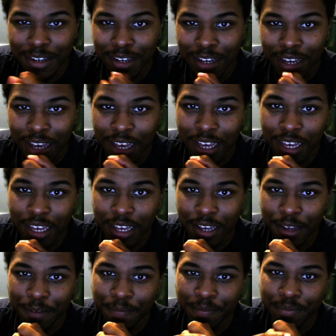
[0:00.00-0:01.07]

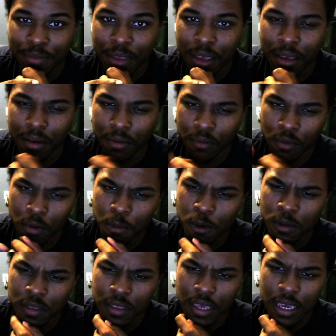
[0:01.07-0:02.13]
Uh, One more
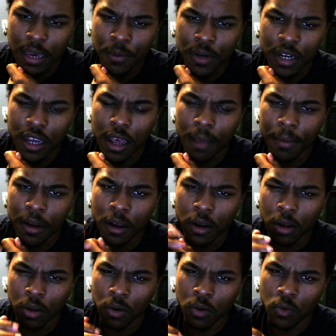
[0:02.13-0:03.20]
thing, I want to comment on
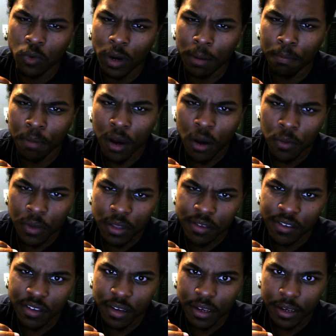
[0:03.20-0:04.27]
Greg Baldwin's
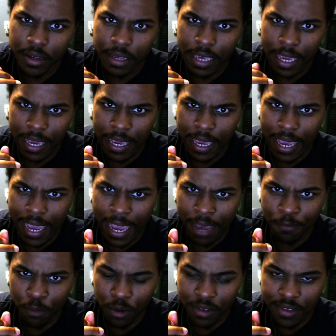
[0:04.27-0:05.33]

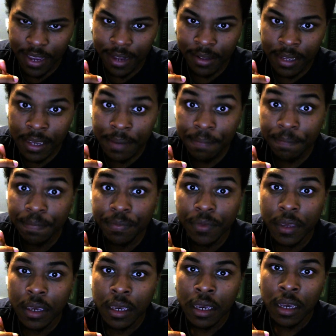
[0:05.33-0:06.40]
voice acting.
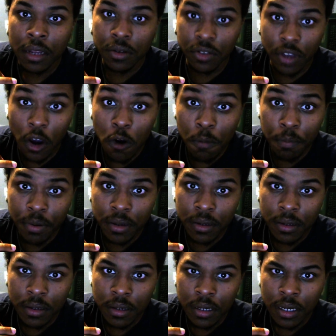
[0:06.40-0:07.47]
Dope,
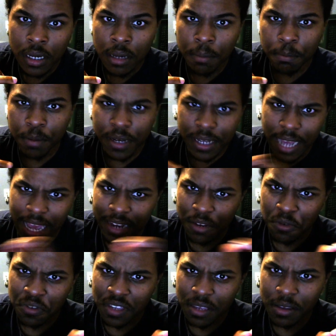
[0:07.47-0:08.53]
but I do
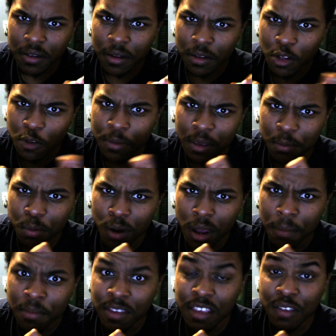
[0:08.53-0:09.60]
see a little bit of
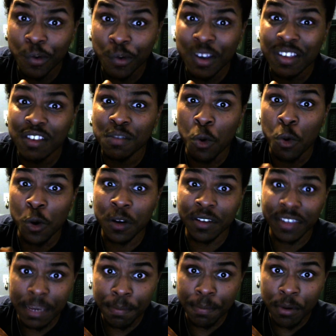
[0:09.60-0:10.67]
problems. His voice is more
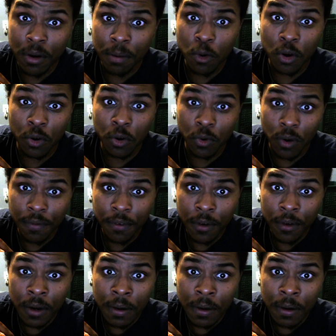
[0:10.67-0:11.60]
deeper and more gruffer.